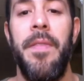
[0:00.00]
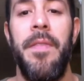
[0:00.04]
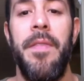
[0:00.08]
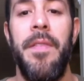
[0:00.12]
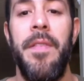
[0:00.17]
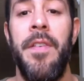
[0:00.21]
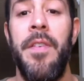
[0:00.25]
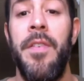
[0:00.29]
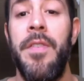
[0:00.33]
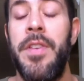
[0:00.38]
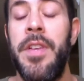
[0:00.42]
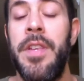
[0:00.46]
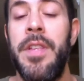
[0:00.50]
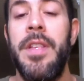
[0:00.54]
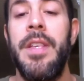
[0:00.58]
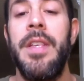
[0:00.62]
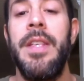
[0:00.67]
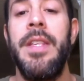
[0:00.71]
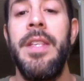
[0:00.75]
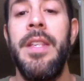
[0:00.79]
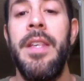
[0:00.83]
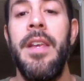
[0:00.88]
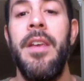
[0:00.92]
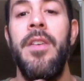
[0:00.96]
just to
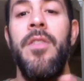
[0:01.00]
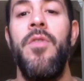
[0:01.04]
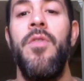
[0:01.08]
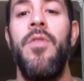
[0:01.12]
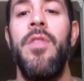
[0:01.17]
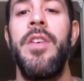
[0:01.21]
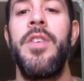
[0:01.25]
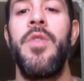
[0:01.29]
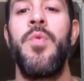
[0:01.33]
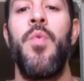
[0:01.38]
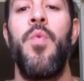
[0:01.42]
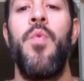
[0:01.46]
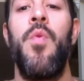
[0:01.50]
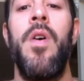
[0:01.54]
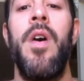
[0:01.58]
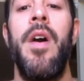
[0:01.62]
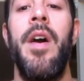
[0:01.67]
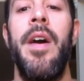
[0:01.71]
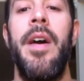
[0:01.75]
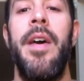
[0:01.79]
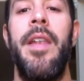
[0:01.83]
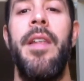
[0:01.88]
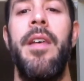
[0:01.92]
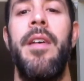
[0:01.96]
see it all as
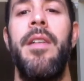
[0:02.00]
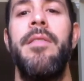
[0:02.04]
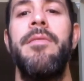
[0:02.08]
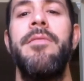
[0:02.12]
one.